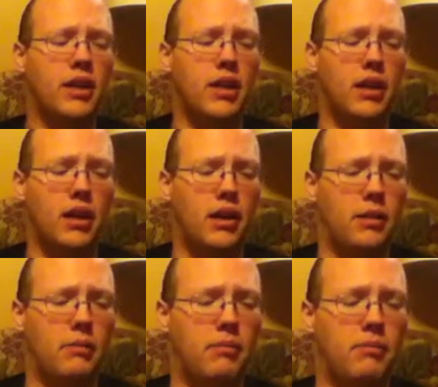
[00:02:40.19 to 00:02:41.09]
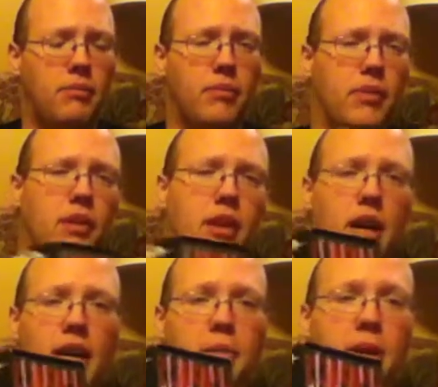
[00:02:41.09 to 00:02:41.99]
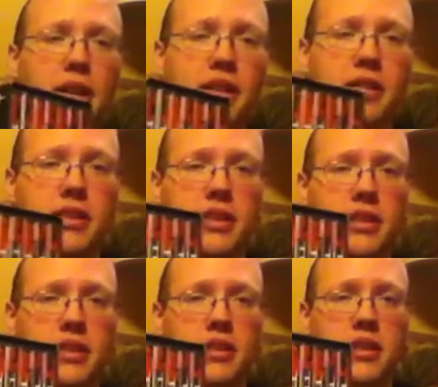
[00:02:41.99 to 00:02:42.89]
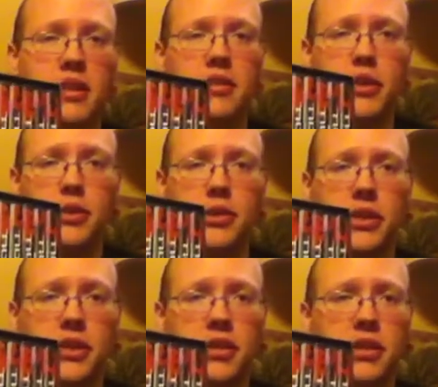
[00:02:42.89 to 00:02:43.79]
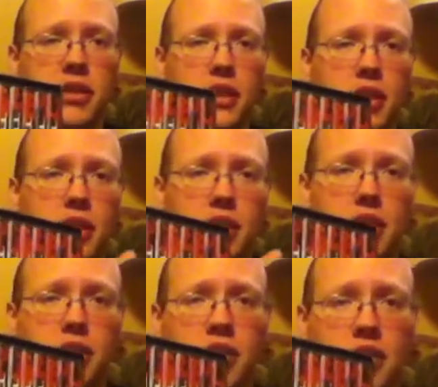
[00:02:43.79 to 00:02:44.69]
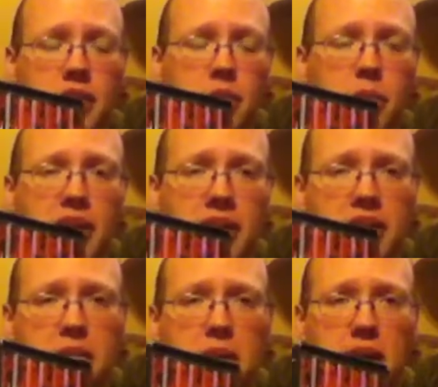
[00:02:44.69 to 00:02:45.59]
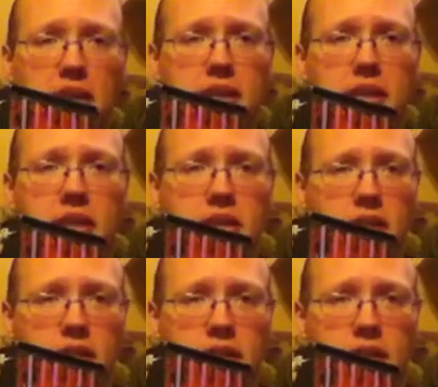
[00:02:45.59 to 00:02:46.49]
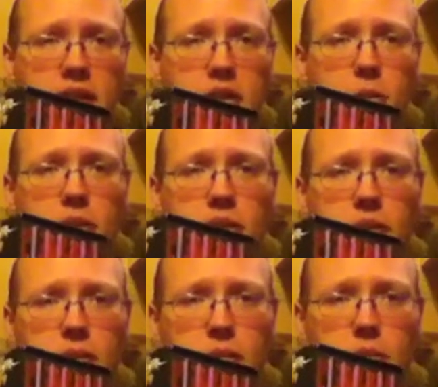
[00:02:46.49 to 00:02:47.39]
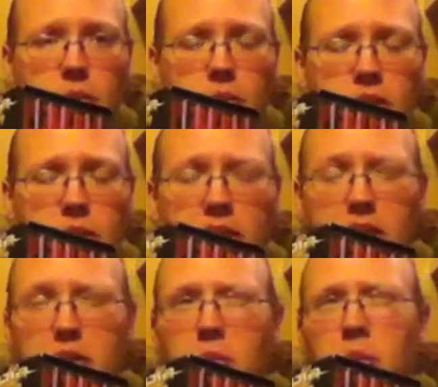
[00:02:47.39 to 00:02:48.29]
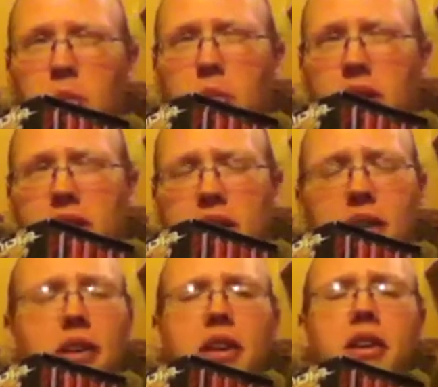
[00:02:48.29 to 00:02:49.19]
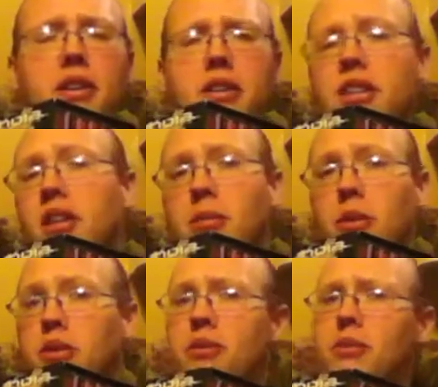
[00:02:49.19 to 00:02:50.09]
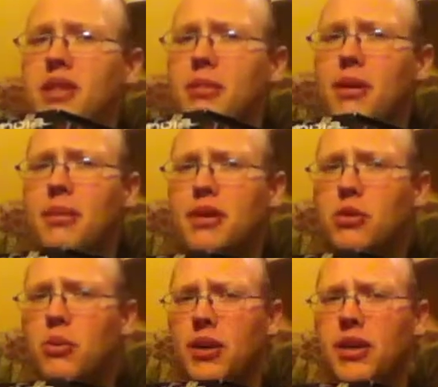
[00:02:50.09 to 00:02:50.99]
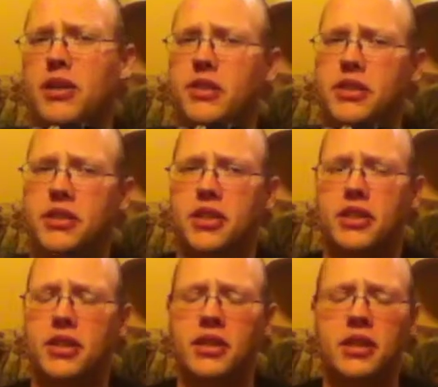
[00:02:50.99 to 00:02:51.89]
I had to buy these discs individually. I didn't buy it as a box set. Each one was about $20 to $30. I think most of them I spent about $20 on,